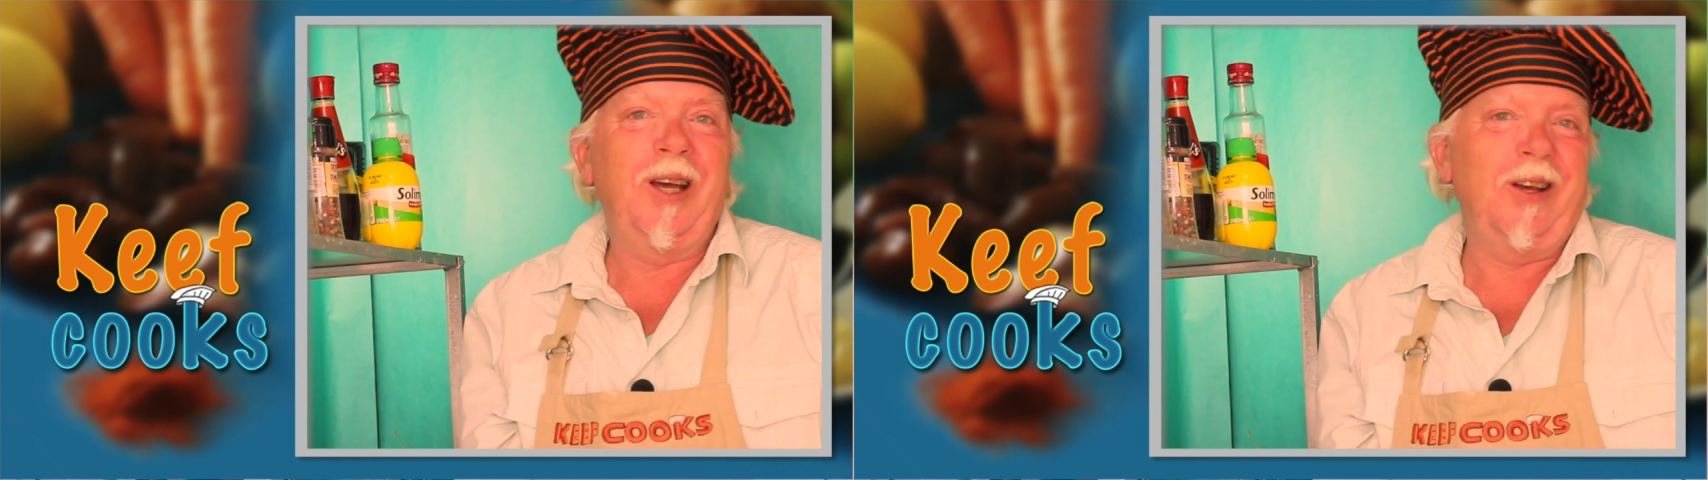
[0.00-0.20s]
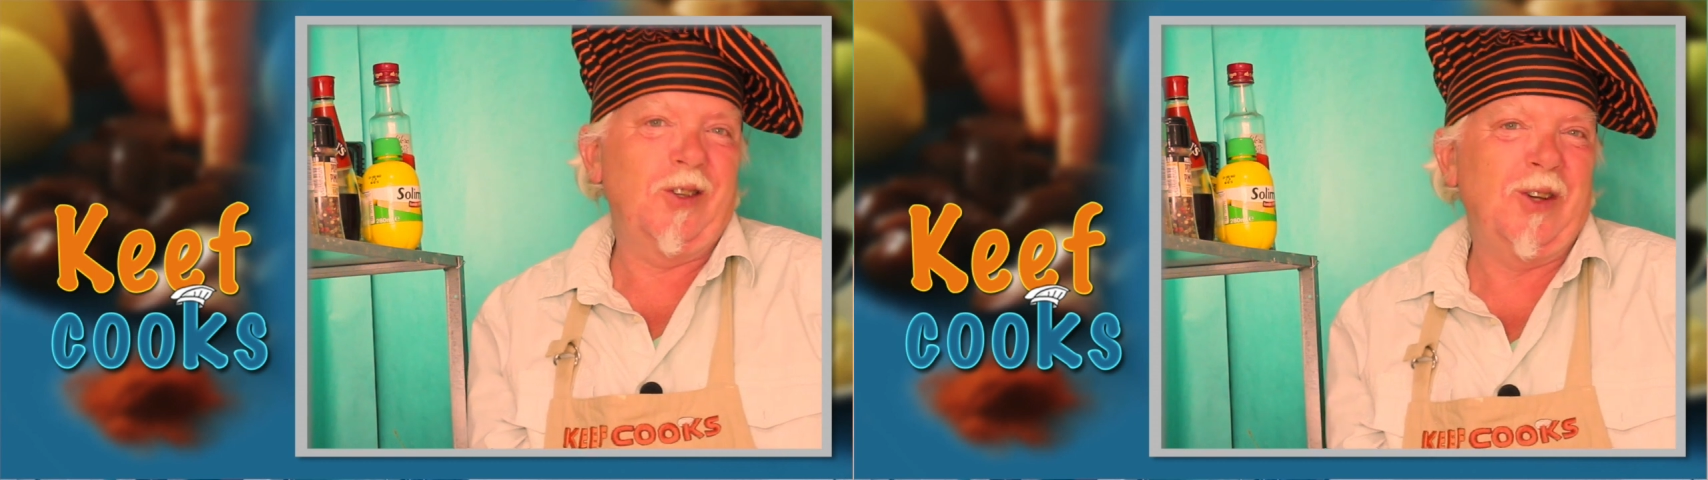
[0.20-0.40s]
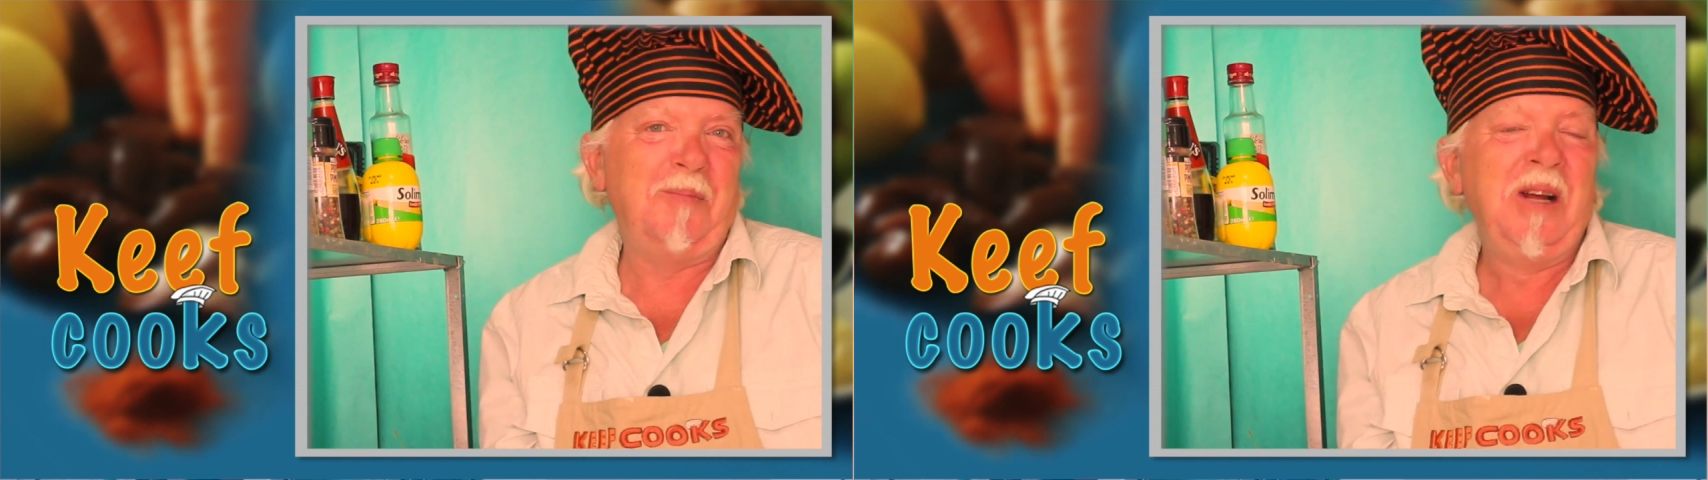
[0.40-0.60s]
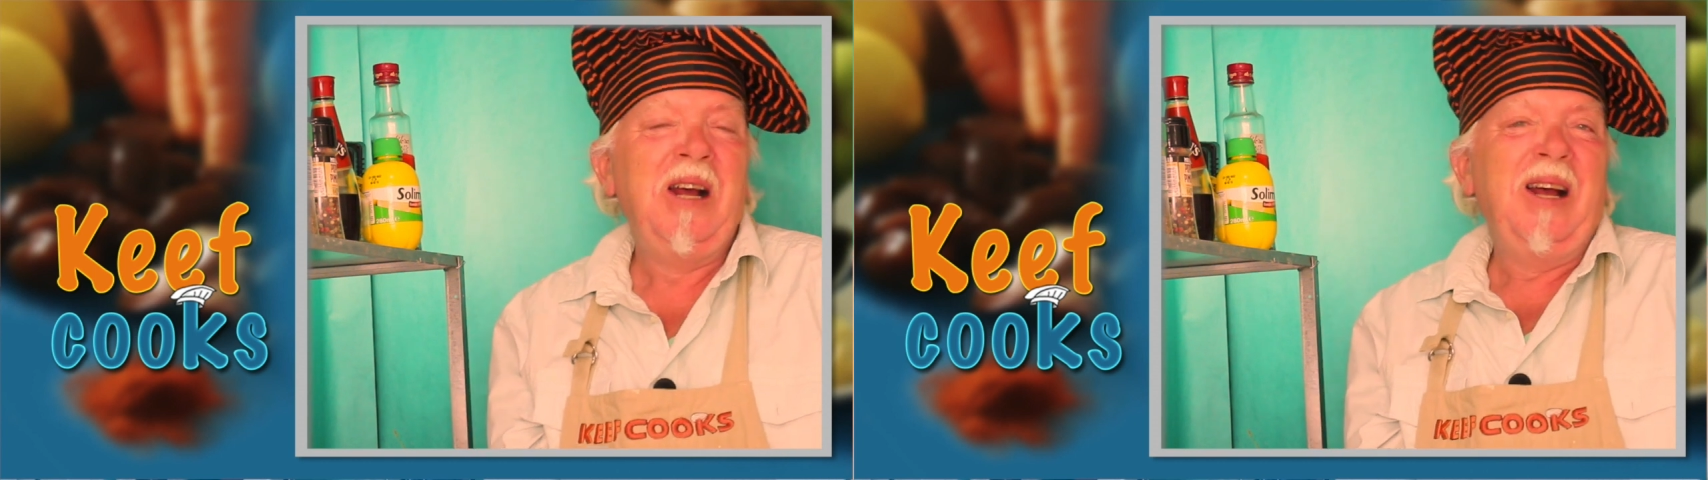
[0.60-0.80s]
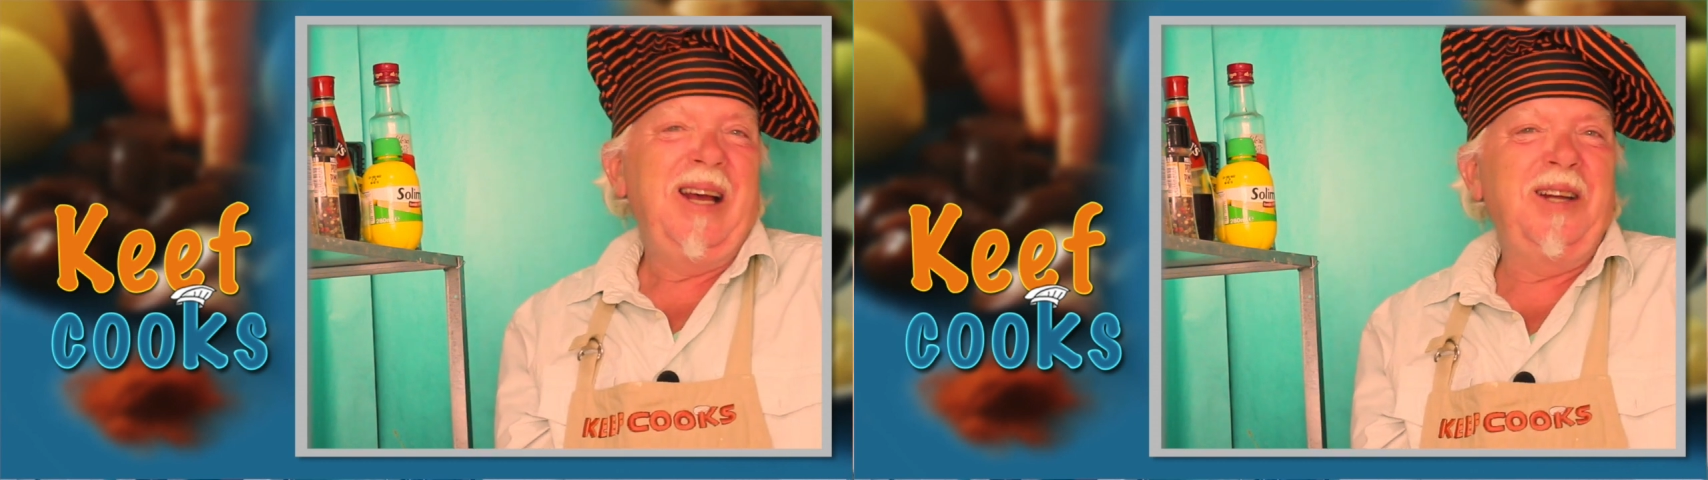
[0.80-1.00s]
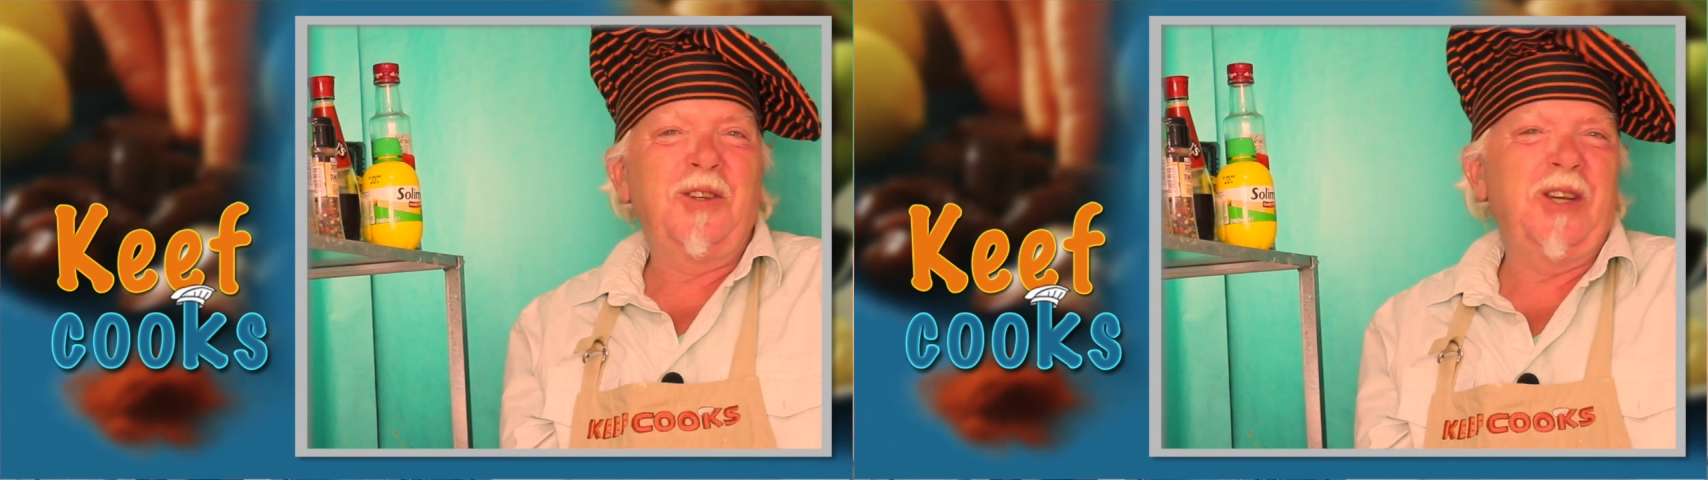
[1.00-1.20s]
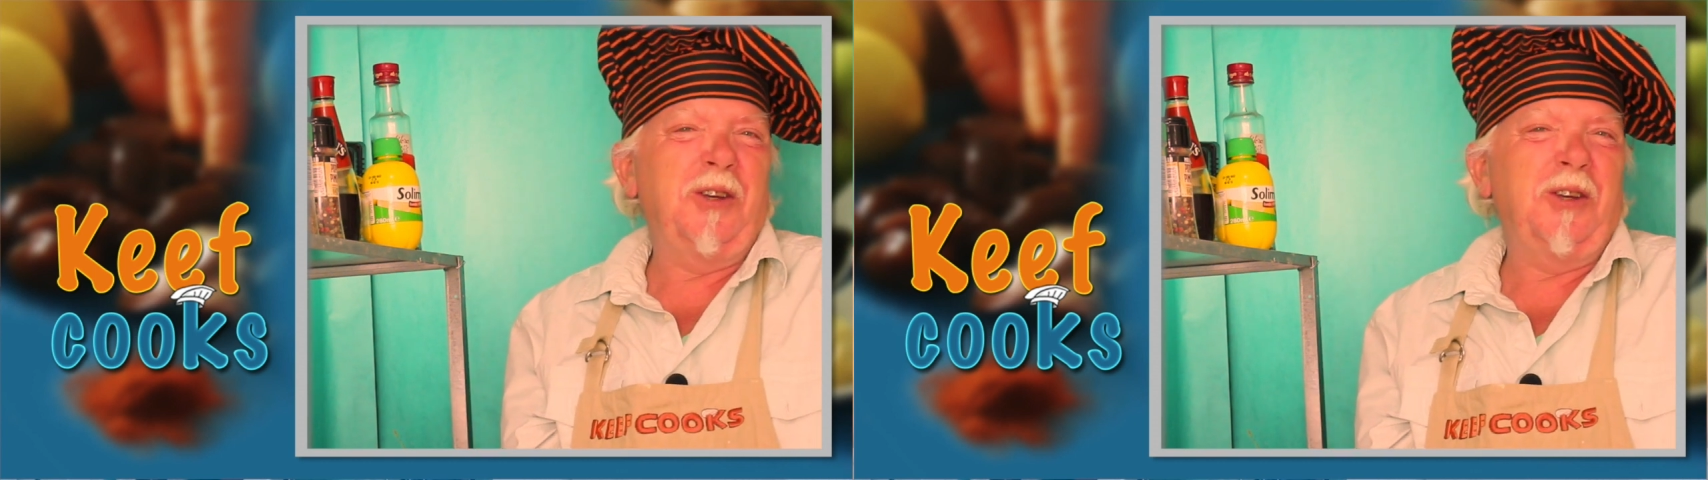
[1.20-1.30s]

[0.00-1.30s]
to get some. It's